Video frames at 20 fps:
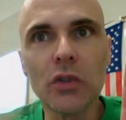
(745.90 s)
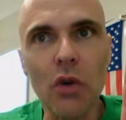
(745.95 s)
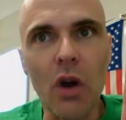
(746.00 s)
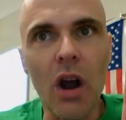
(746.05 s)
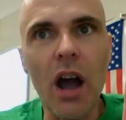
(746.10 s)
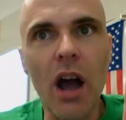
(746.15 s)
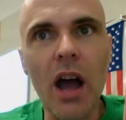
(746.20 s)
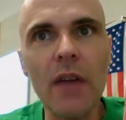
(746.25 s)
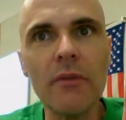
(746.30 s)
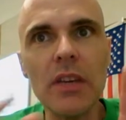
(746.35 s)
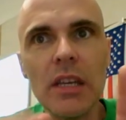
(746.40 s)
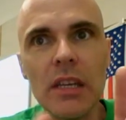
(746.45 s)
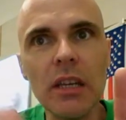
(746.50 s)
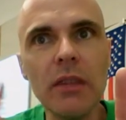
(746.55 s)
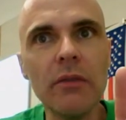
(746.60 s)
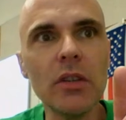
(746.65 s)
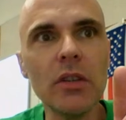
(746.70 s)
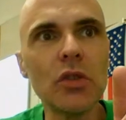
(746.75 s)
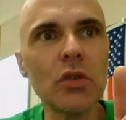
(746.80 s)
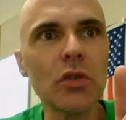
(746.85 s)
drive
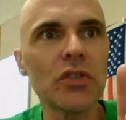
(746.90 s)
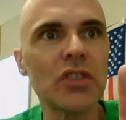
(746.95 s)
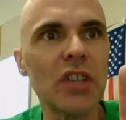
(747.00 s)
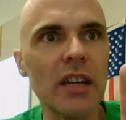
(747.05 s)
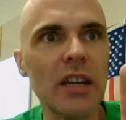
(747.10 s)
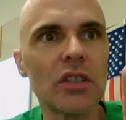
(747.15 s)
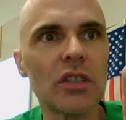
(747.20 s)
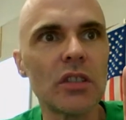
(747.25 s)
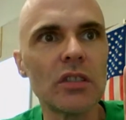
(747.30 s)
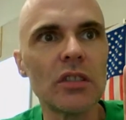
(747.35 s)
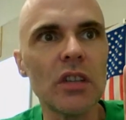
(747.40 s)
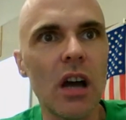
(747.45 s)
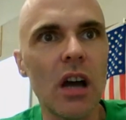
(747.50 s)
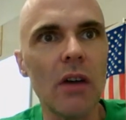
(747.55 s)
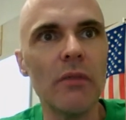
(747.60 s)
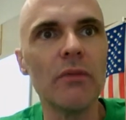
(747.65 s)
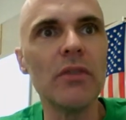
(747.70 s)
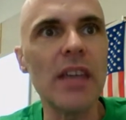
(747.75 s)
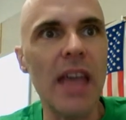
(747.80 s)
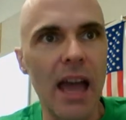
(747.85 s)
individual sections
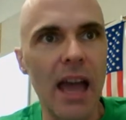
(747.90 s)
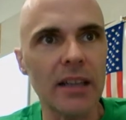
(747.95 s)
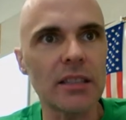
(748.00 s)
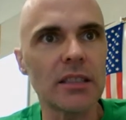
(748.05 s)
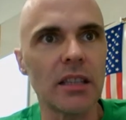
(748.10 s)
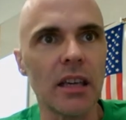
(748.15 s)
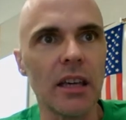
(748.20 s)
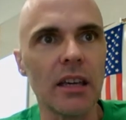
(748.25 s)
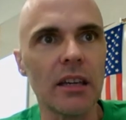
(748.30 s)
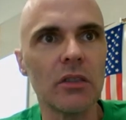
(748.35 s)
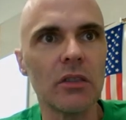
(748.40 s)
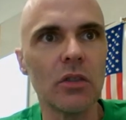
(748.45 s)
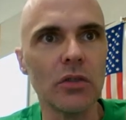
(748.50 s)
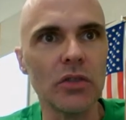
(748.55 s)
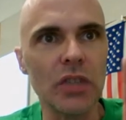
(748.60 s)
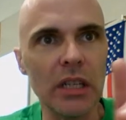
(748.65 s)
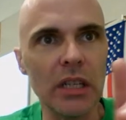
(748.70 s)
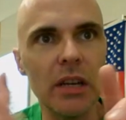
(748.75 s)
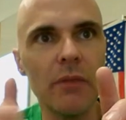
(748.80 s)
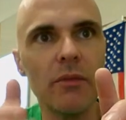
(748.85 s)
of the essay,
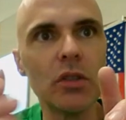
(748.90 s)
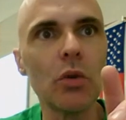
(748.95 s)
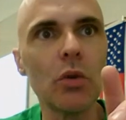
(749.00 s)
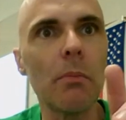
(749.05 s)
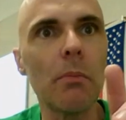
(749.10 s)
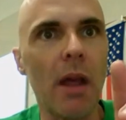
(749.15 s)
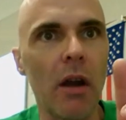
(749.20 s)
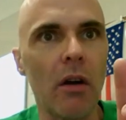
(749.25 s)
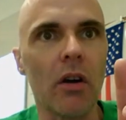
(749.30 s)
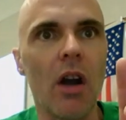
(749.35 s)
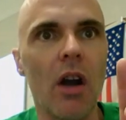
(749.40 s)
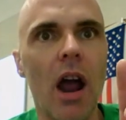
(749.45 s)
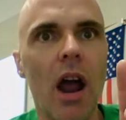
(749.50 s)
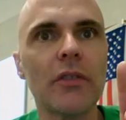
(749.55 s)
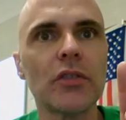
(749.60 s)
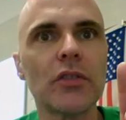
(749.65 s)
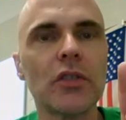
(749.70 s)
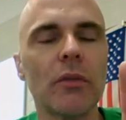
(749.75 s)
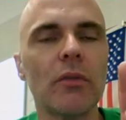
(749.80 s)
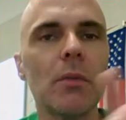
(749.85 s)
those individual
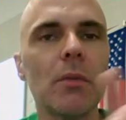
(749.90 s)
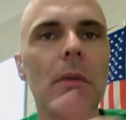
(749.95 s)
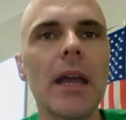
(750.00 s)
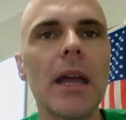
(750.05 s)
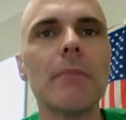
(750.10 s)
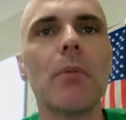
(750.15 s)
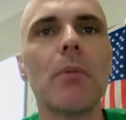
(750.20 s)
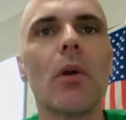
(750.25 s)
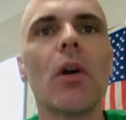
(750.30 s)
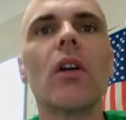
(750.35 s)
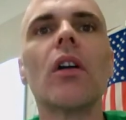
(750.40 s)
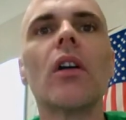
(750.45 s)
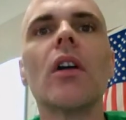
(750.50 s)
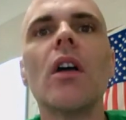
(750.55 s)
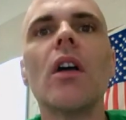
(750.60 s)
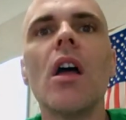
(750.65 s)
paragraphs of the paper.